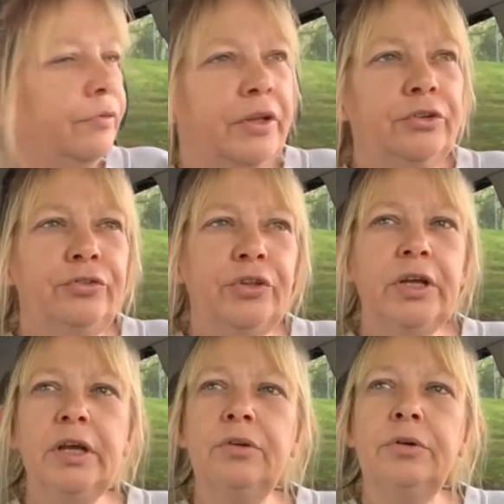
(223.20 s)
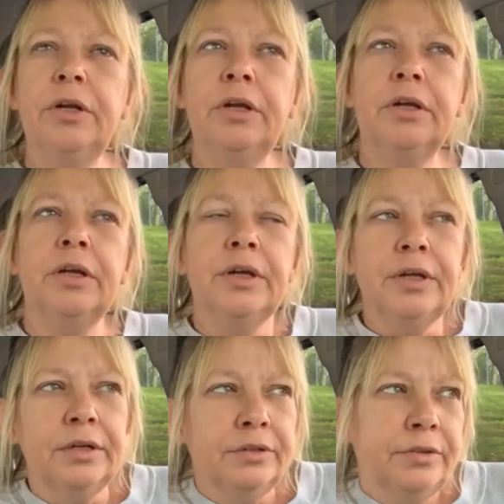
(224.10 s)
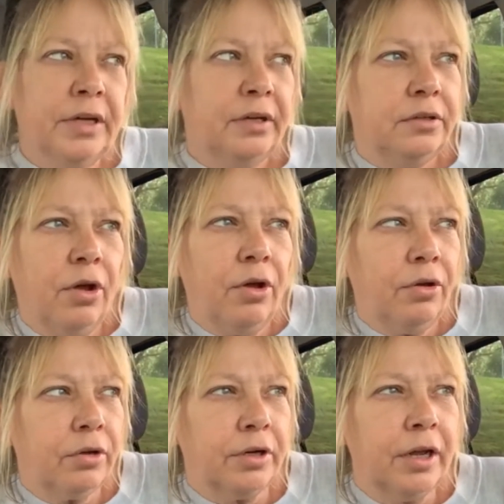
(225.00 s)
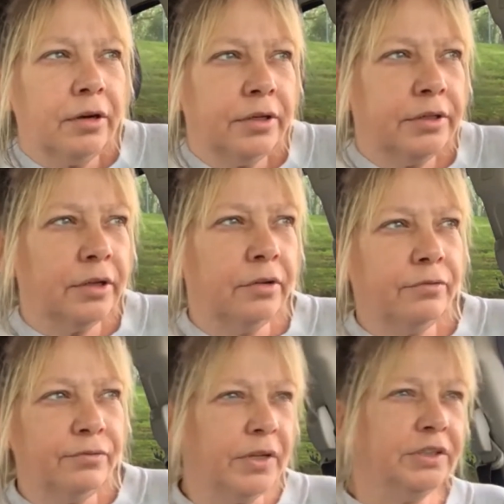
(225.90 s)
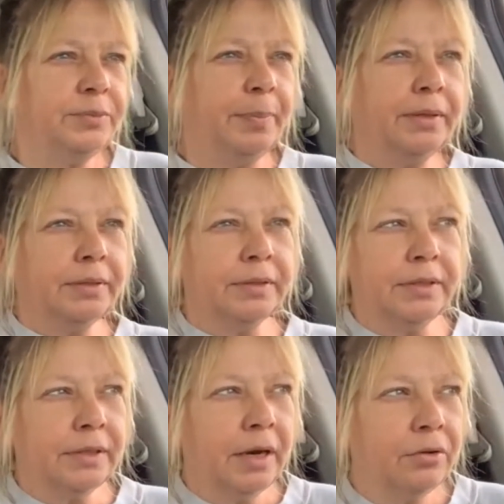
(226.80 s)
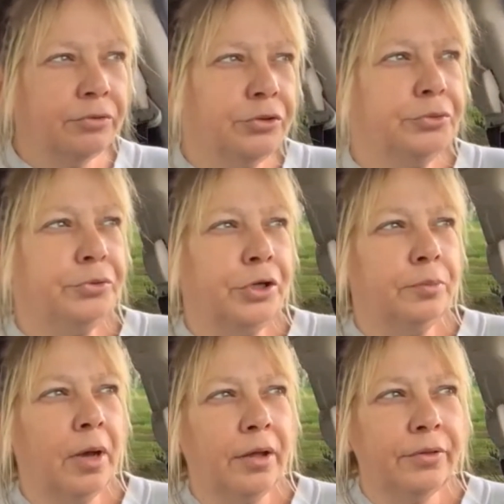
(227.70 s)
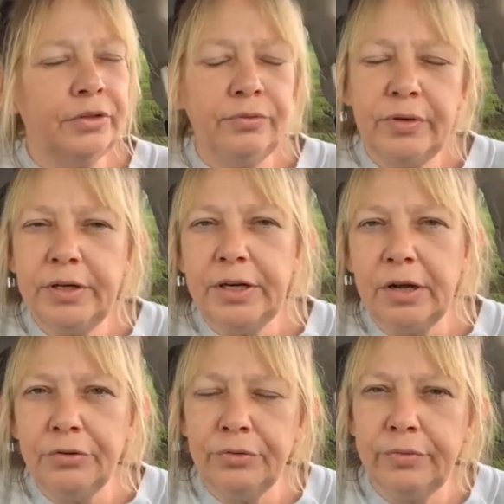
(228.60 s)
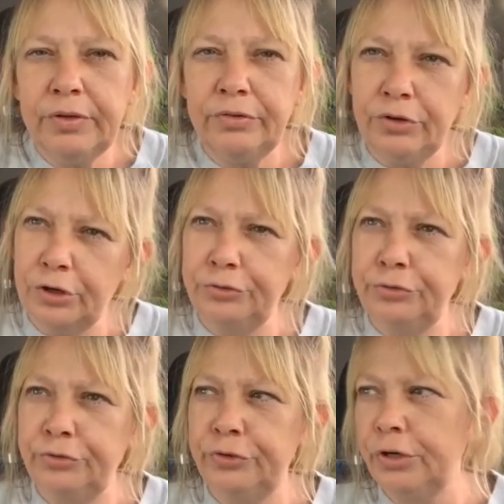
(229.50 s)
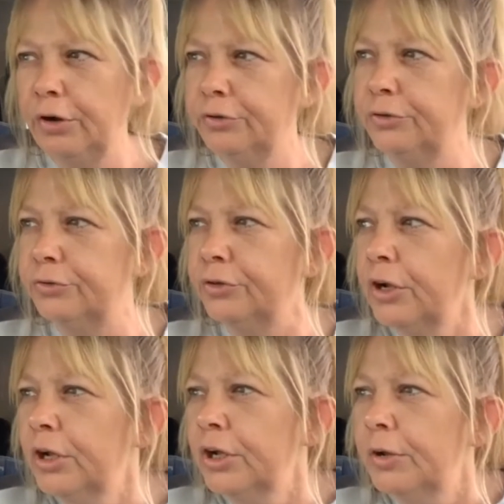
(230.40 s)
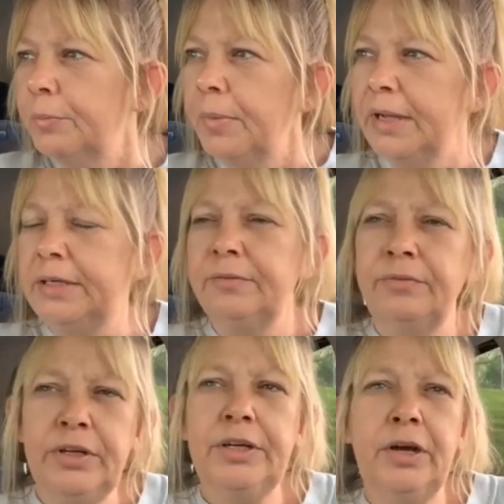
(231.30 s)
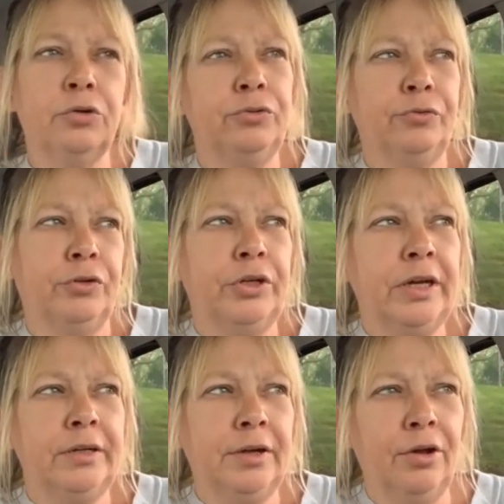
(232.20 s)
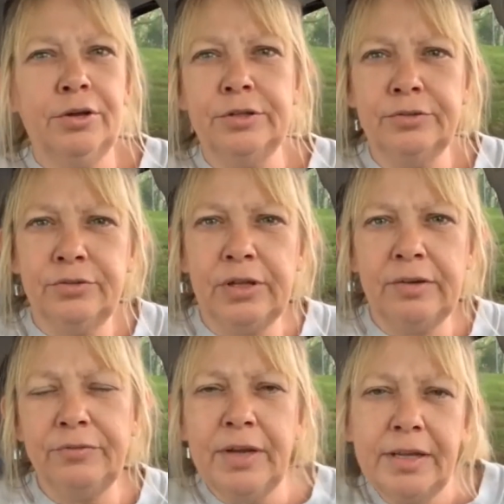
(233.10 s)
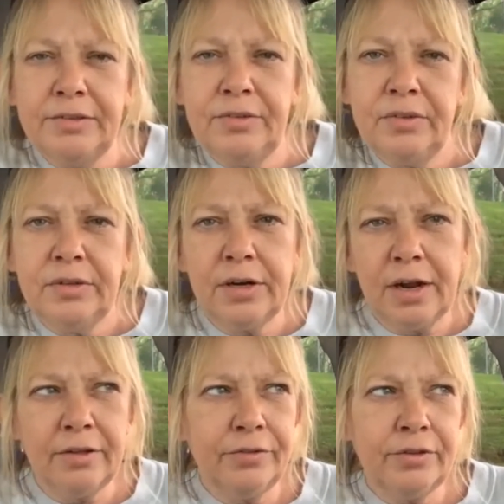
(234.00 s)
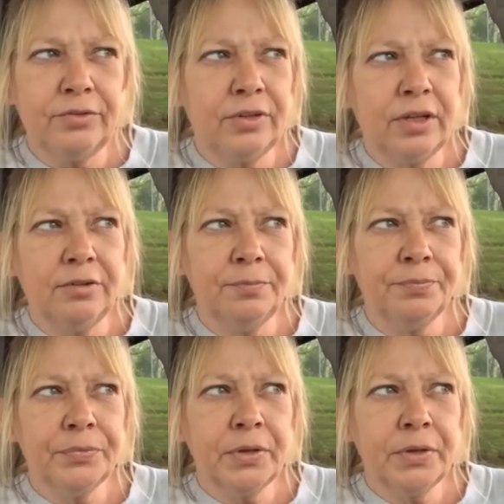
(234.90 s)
Then you see on uh, TikTok and all on Facebook and on YouTube all these videos of these nurses and doctors making videos for TikTok and stuff, dancing and all this stuff.